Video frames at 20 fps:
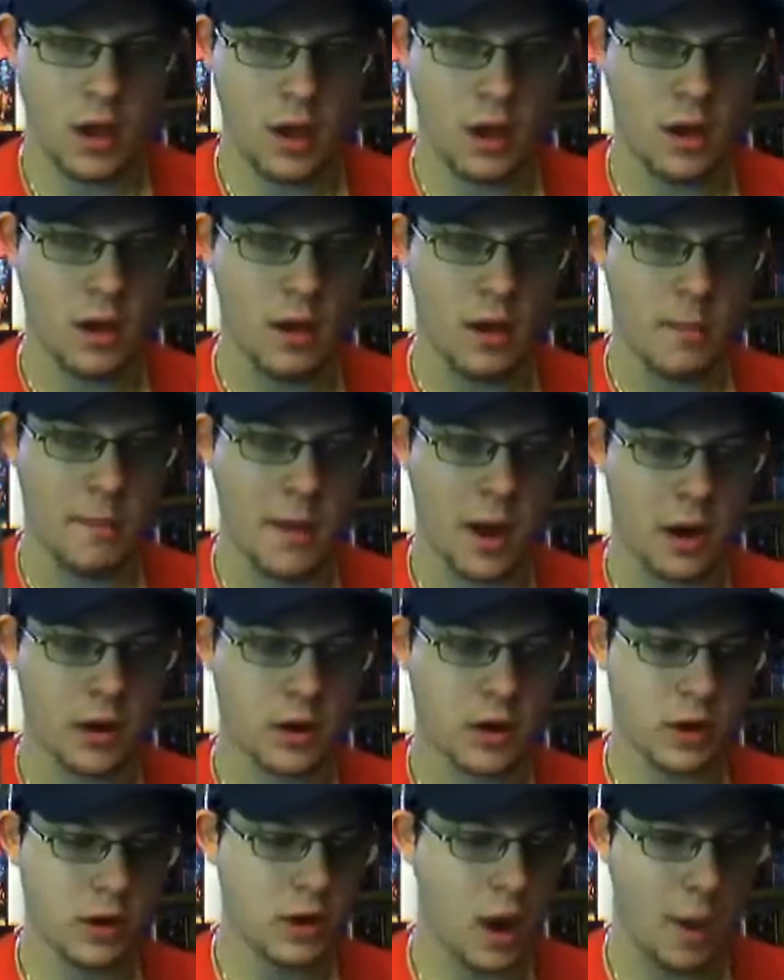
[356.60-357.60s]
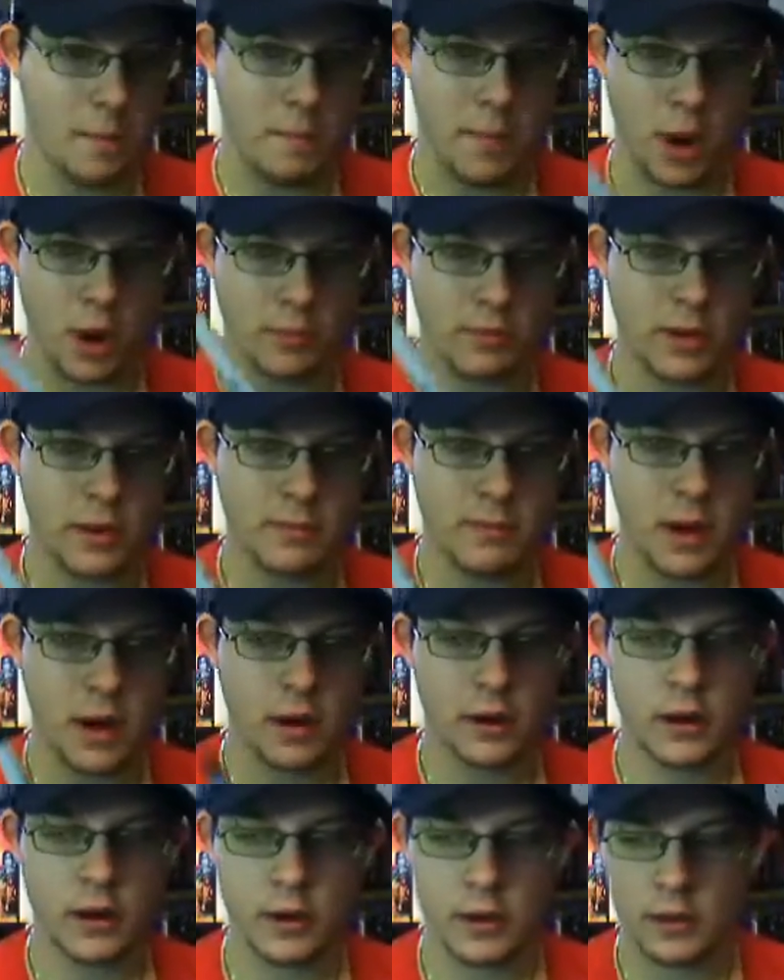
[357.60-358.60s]
a marker, a permanent
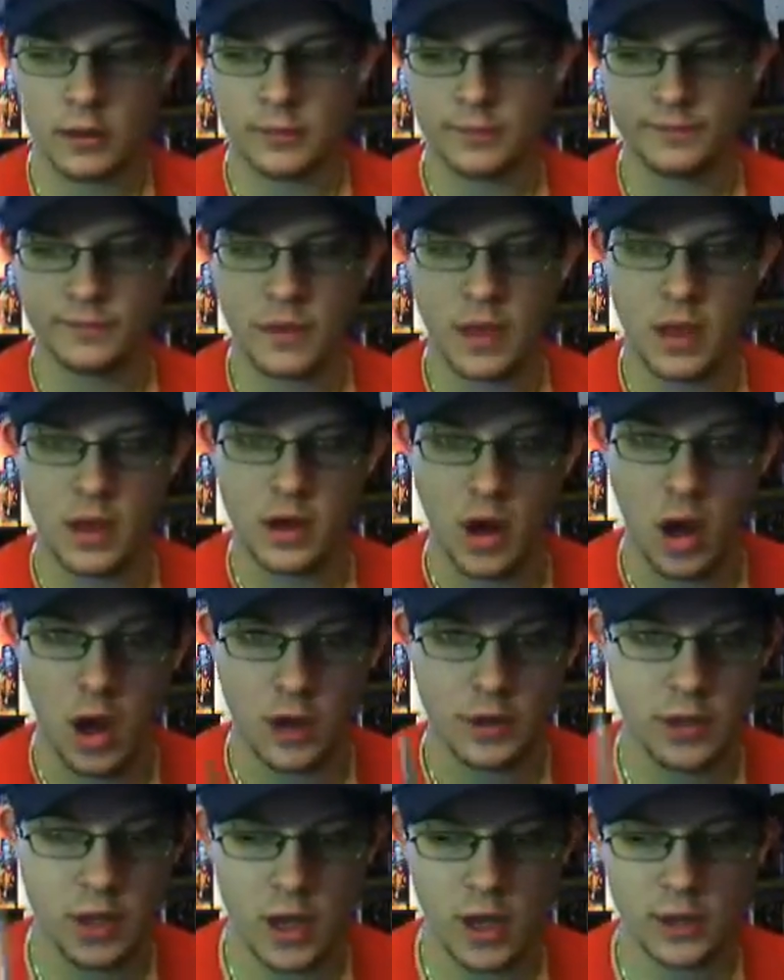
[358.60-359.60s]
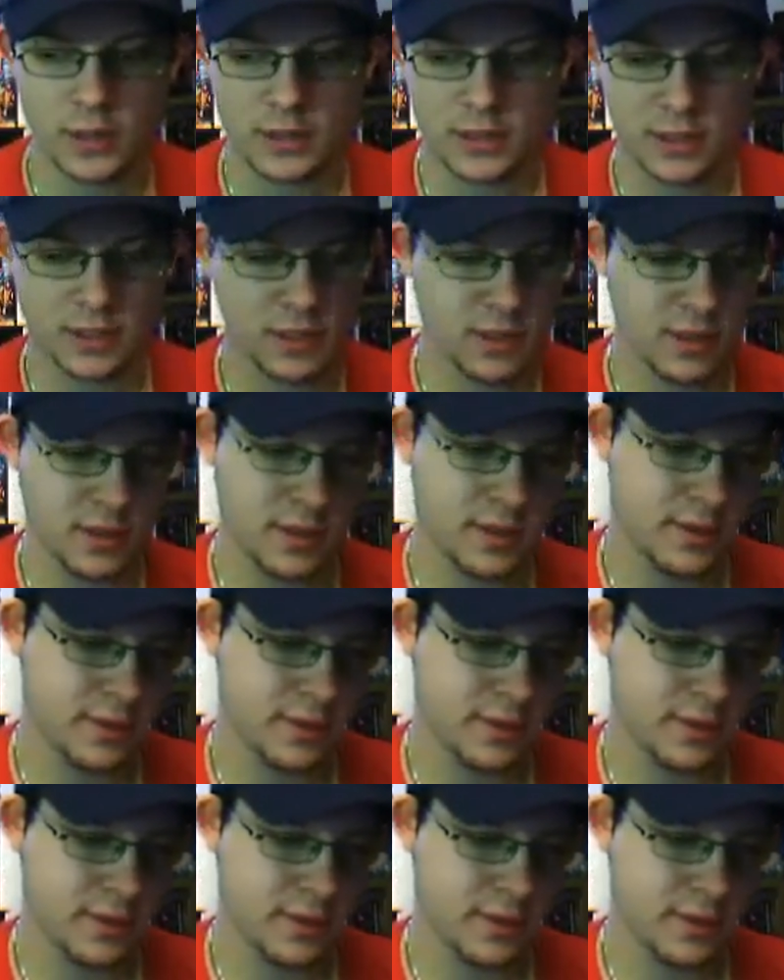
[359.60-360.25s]
marker, non-toxic.